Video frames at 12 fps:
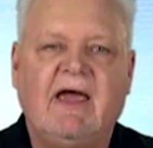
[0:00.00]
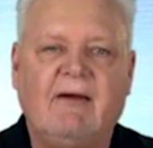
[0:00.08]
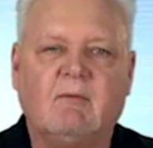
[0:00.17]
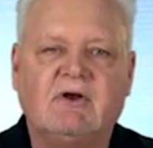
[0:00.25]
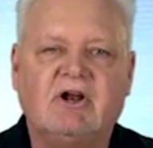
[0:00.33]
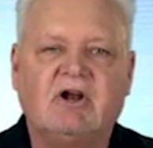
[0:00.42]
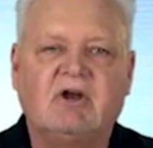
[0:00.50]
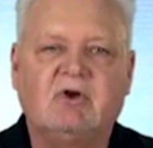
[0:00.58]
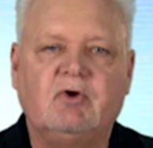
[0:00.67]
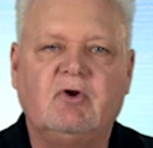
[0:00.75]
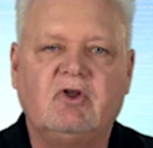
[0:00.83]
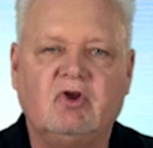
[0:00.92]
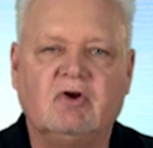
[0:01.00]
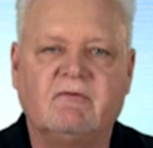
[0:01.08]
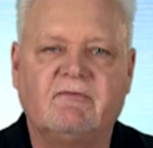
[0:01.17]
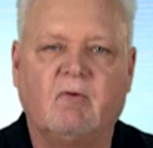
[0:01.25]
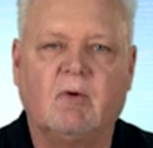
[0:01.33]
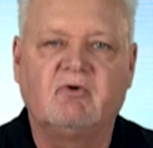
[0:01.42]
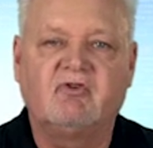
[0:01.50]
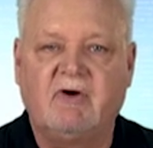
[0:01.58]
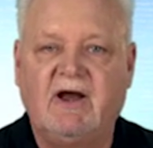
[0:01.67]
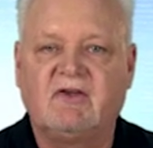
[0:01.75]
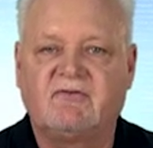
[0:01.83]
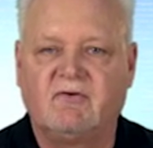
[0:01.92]
and would include Uniform
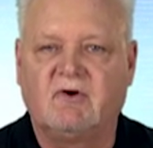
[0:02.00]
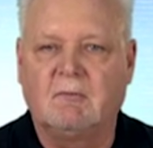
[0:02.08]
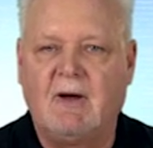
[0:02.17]
Transfer